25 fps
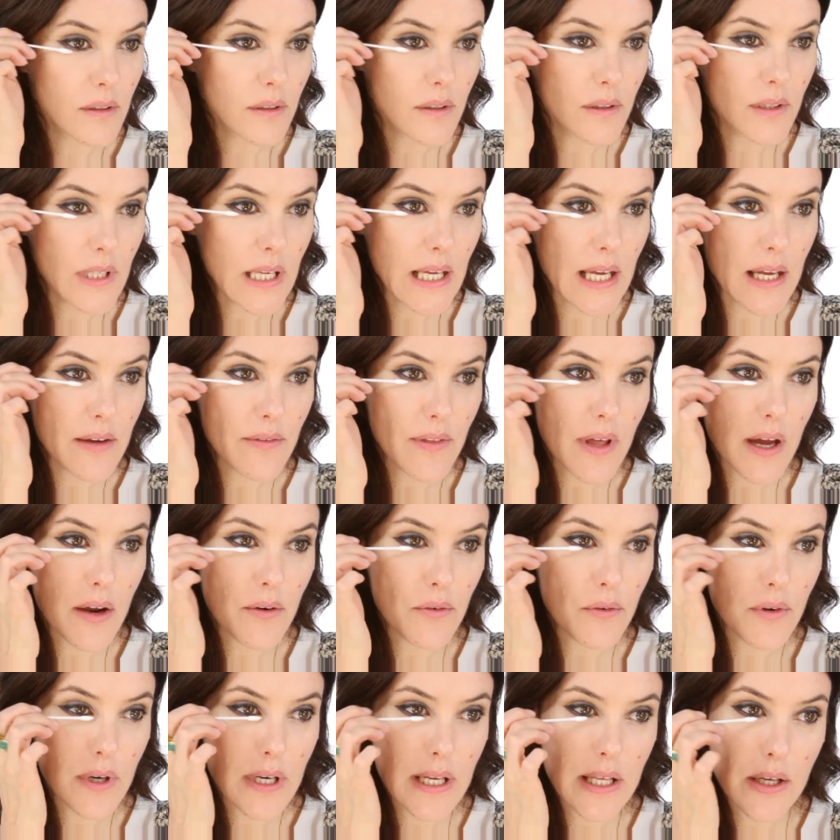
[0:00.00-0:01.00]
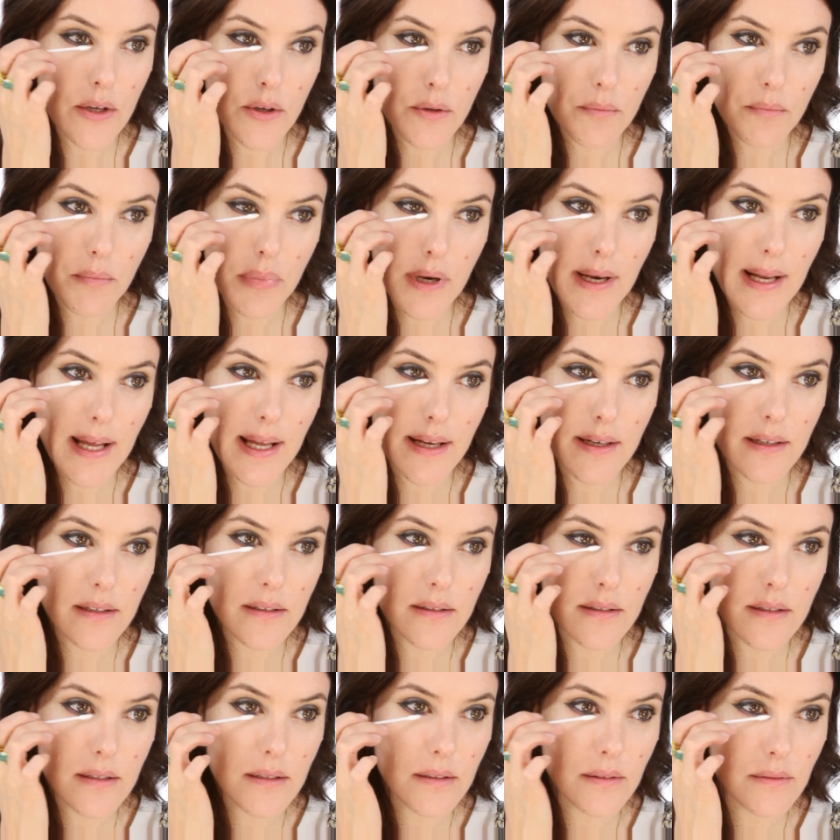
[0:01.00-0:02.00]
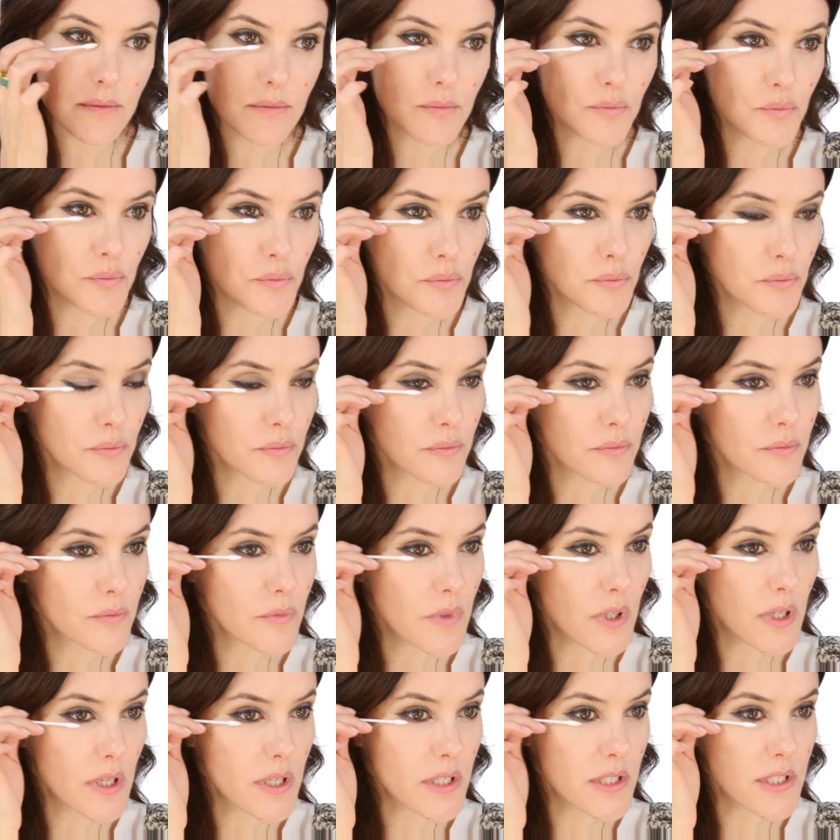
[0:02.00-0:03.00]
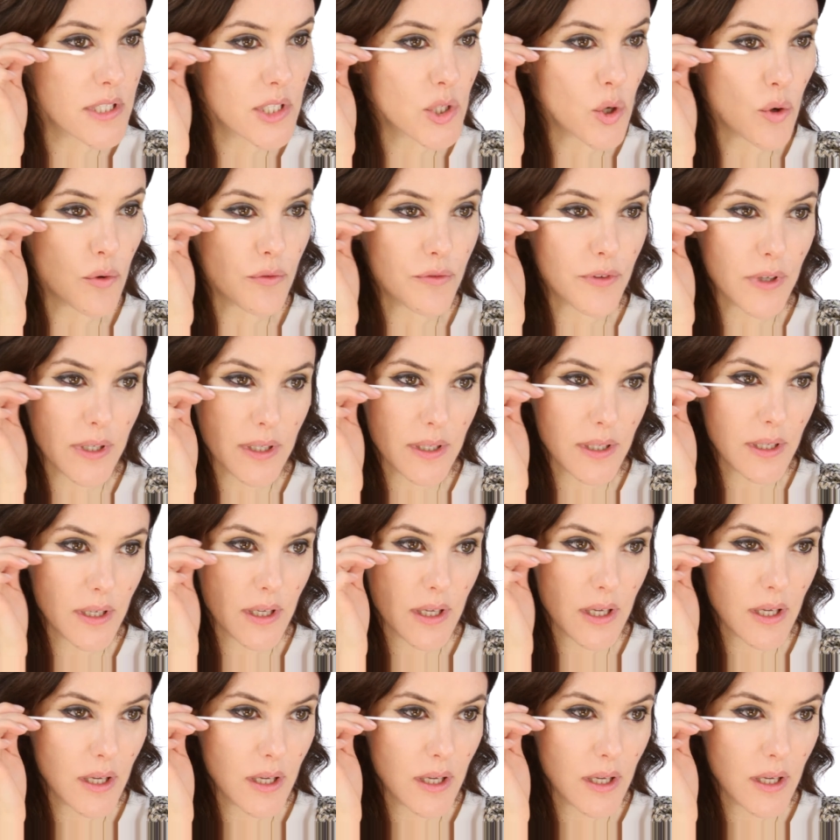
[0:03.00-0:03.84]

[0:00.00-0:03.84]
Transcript: And then give that a really good blend and a soften,